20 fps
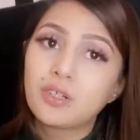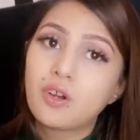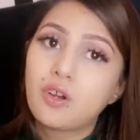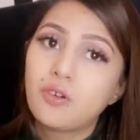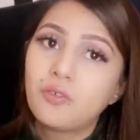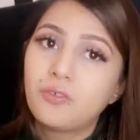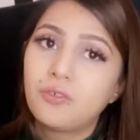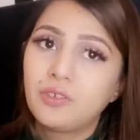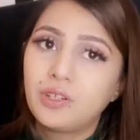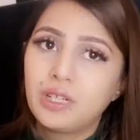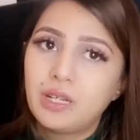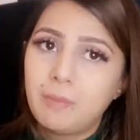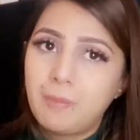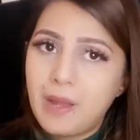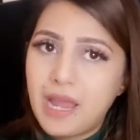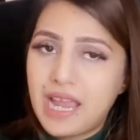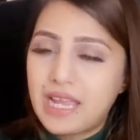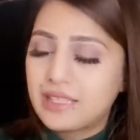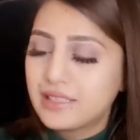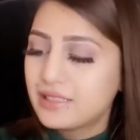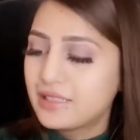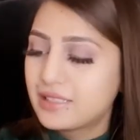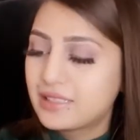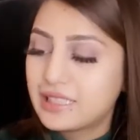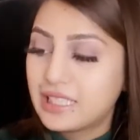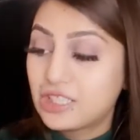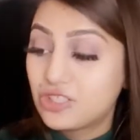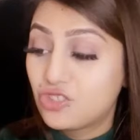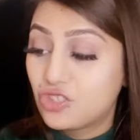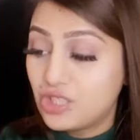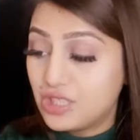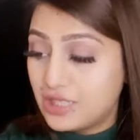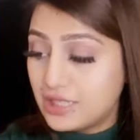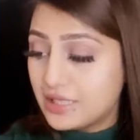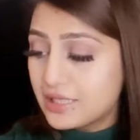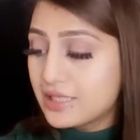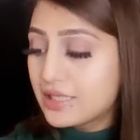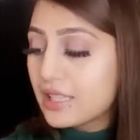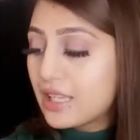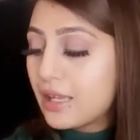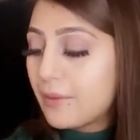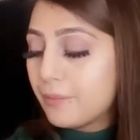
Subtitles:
of pants, like jeans.